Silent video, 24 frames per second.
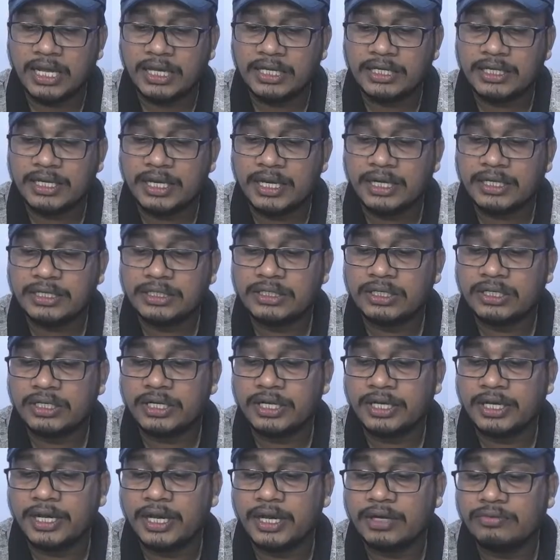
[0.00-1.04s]
get the
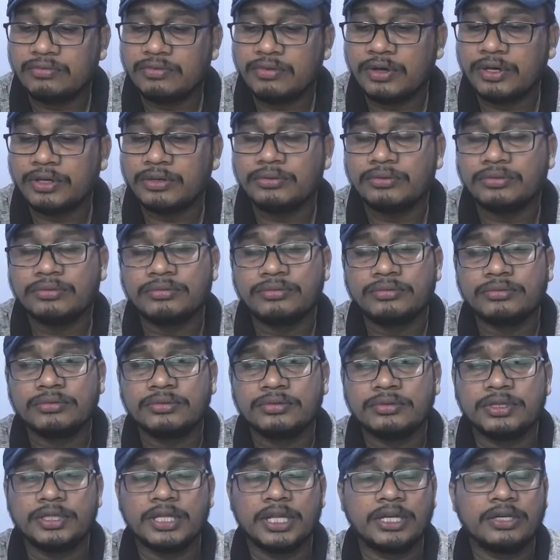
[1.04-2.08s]
ticket for you?
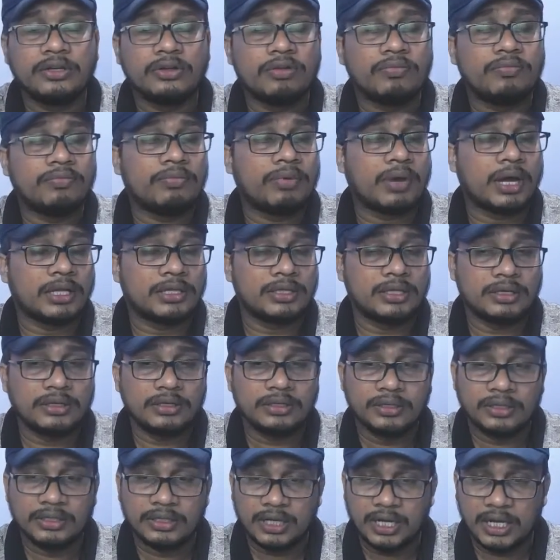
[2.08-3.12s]
Then your father
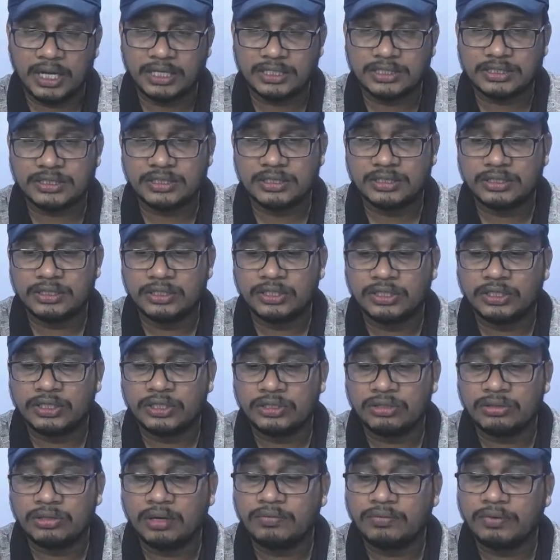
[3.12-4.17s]
asks,
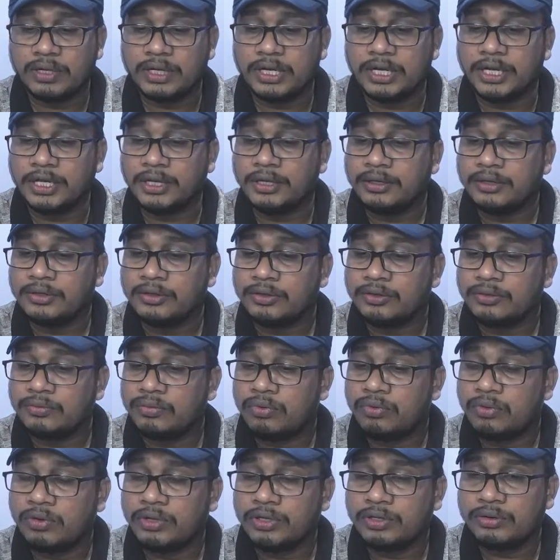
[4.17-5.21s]
you have already
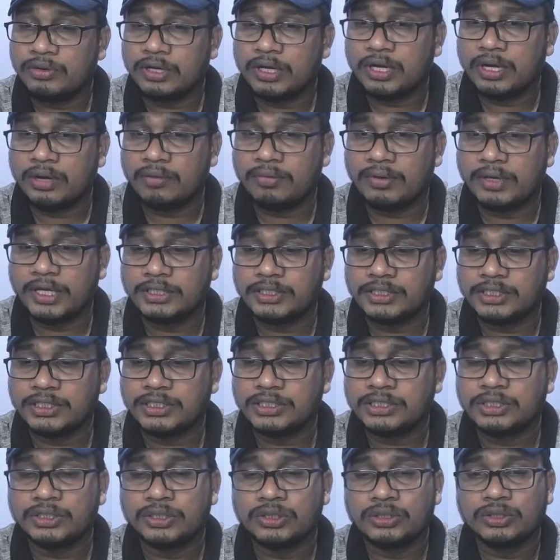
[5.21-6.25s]
phoned your travel
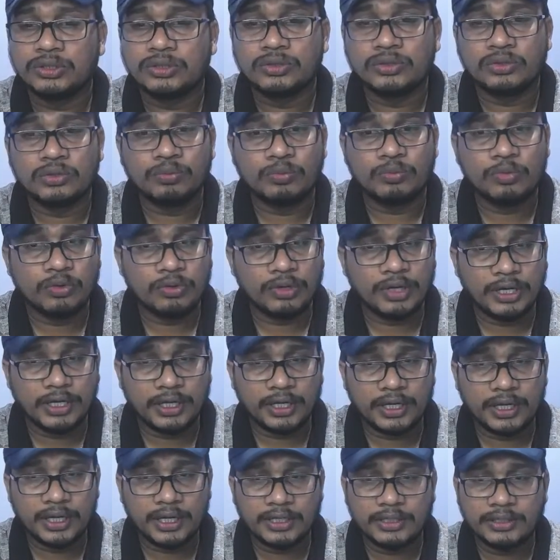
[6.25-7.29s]
agent to book a
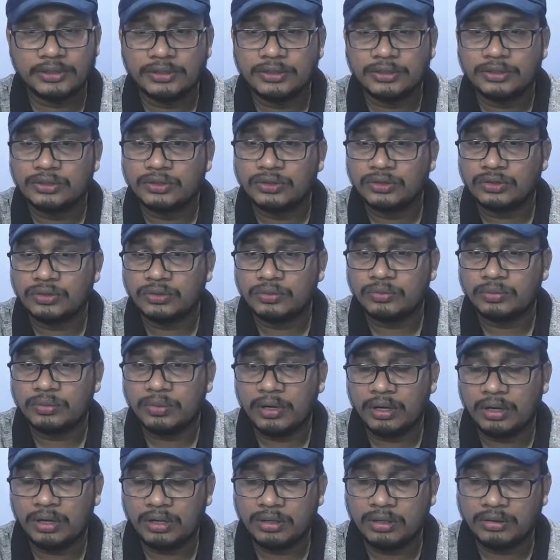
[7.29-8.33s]
ticket, to
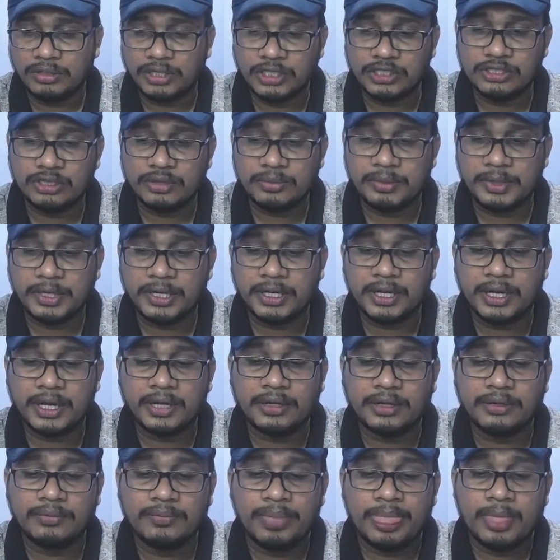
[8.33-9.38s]
reserve a
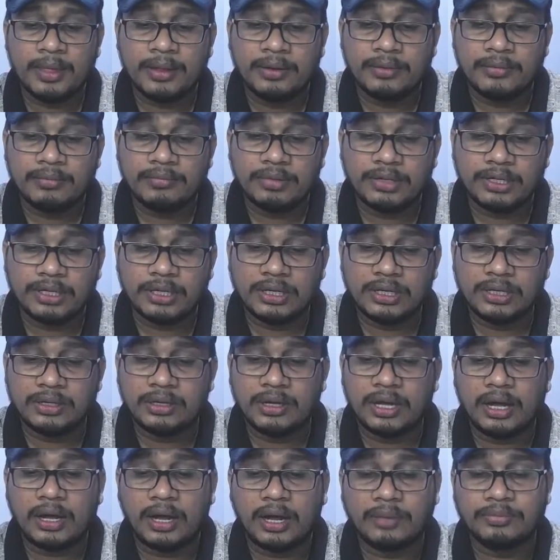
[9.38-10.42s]
ticket, but
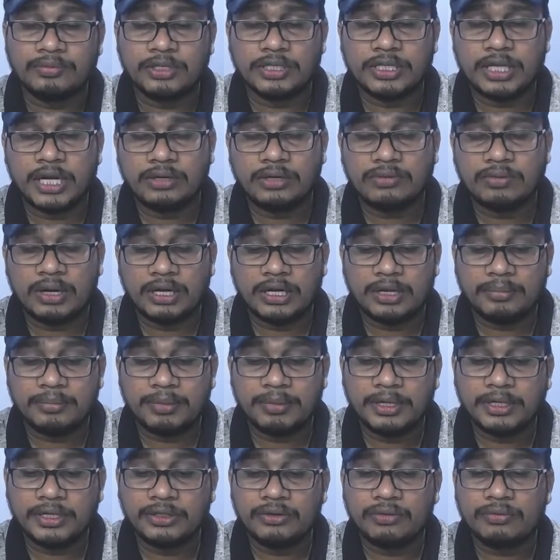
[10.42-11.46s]
after that what
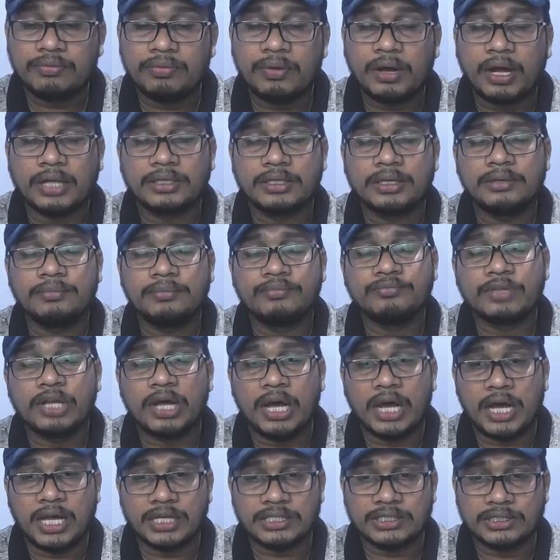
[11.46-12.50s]
happened? Your father
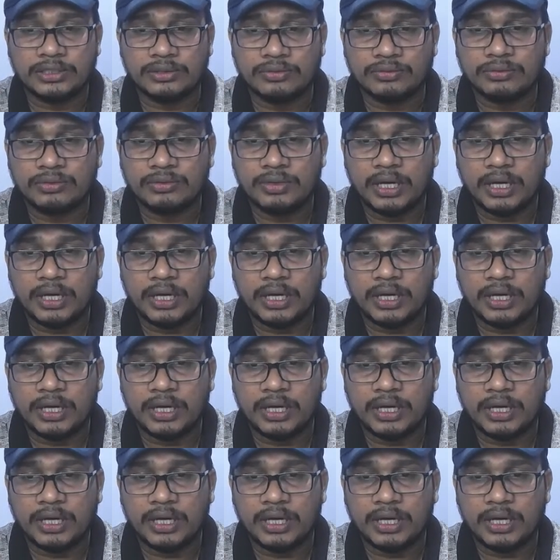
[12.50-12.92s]
asks you,